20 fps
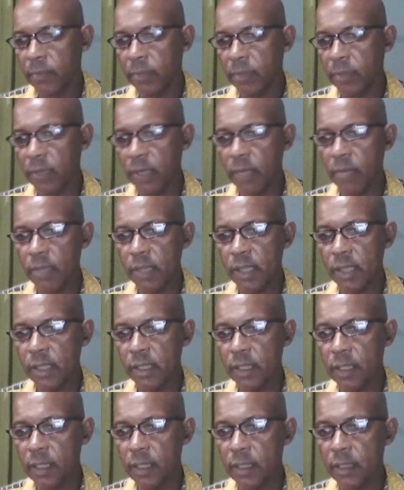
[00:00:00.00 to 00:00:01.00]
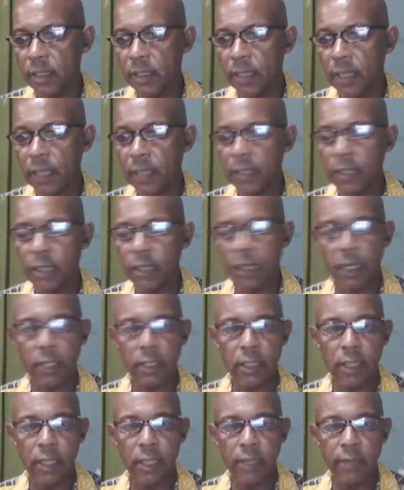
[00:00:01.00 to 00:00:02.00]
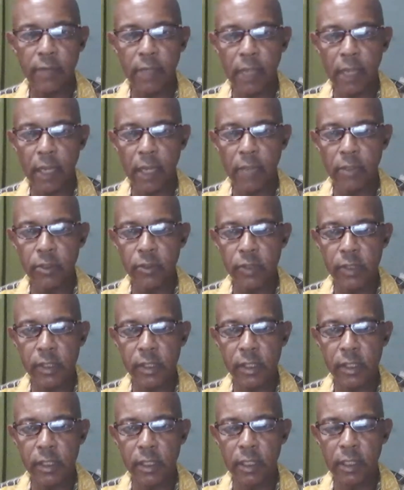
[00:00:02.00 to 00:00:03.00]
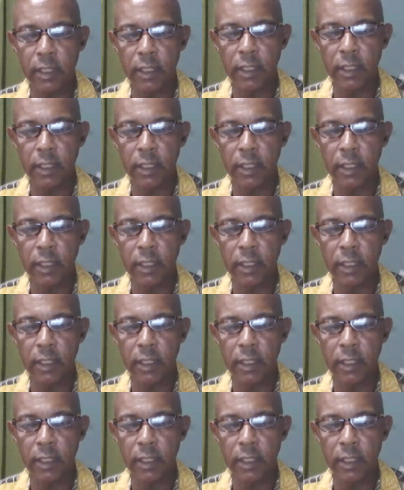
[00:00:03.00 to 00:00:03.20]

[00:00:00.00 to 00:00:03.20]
maybe a blessing in disguise. A lot of the avocado trees, the,